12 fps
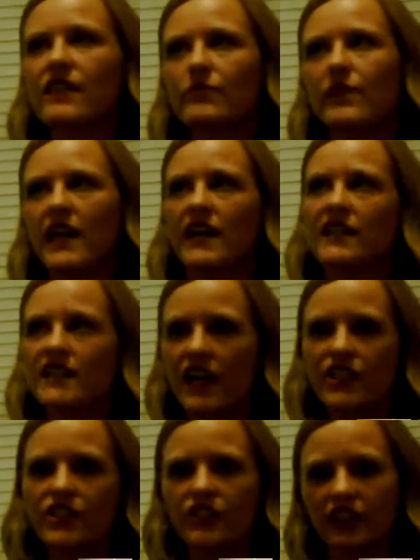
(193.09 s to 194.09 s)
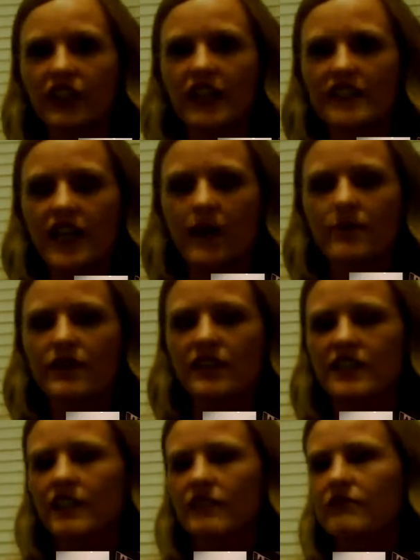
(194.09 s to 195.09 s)
but is actually really in-depth
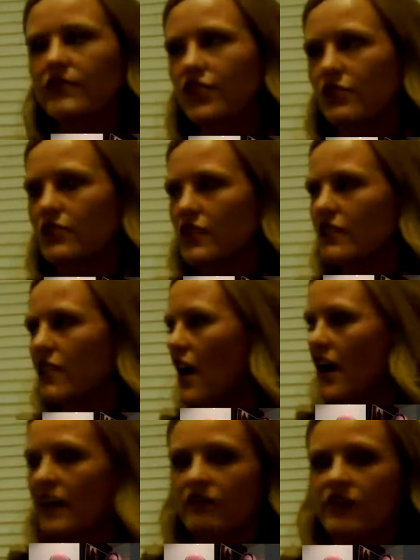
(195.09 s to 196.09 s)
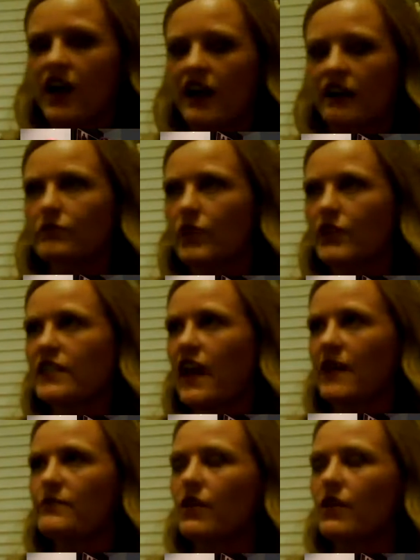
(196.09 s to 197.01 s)
because it's usually taught in a lot more time.